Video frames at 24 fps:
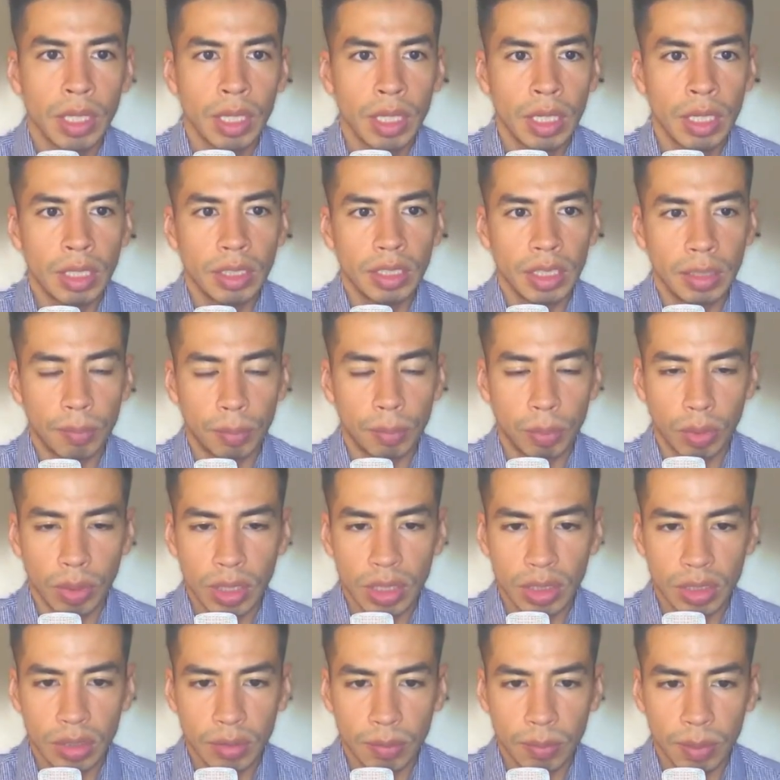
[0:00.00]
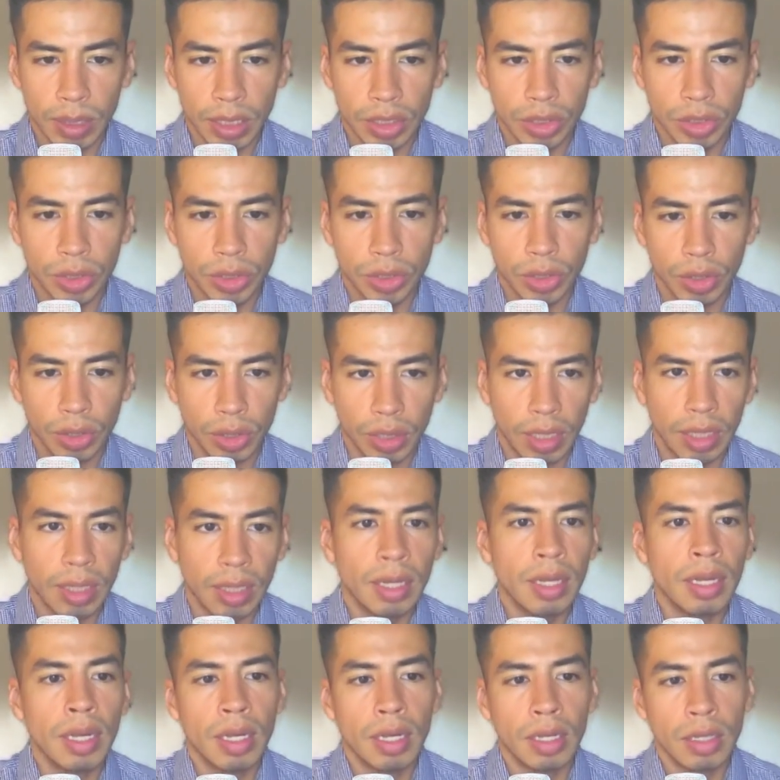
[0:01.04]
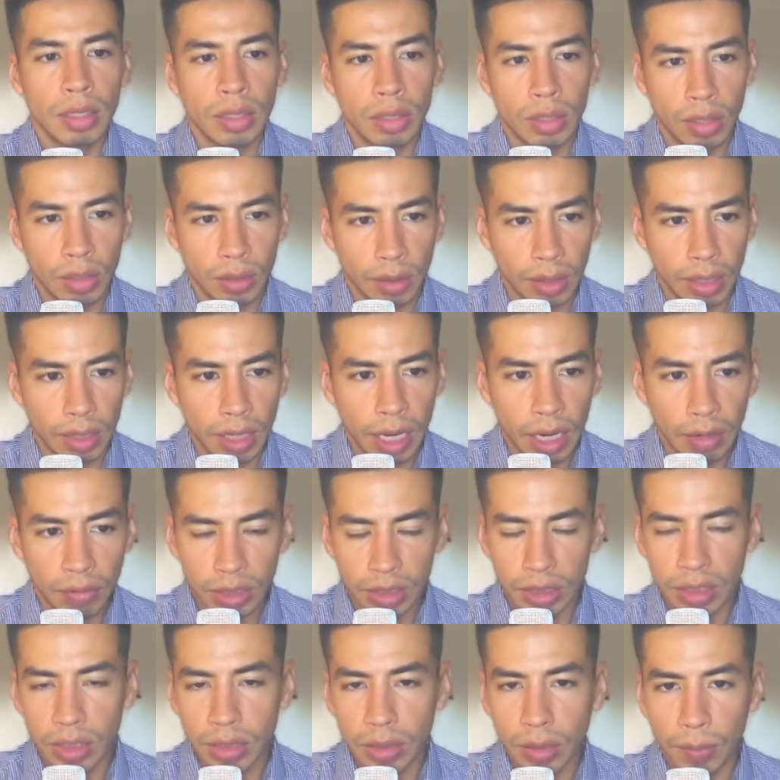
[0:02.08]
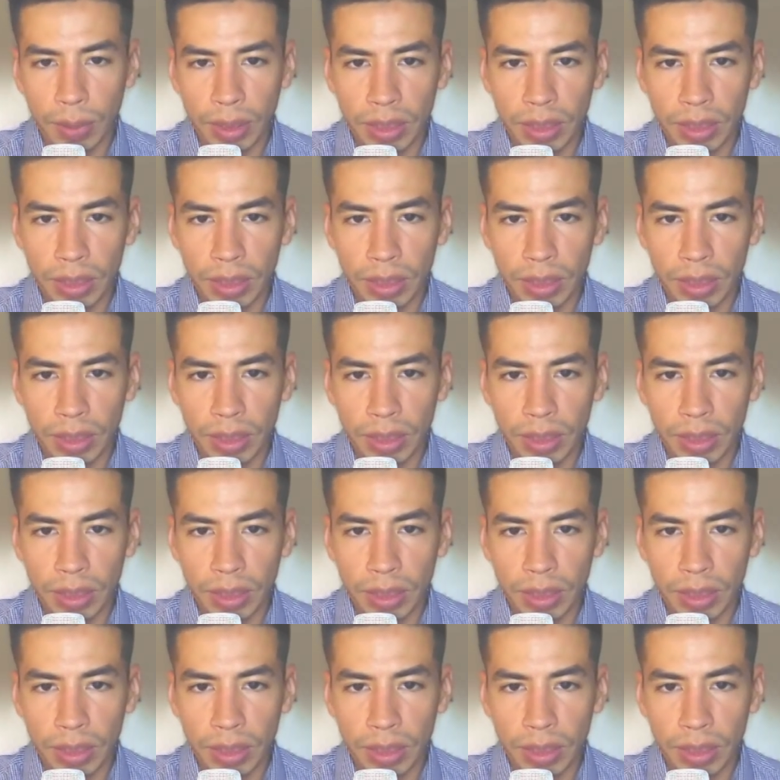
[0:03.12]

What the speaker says: The importance of making sure that every single bank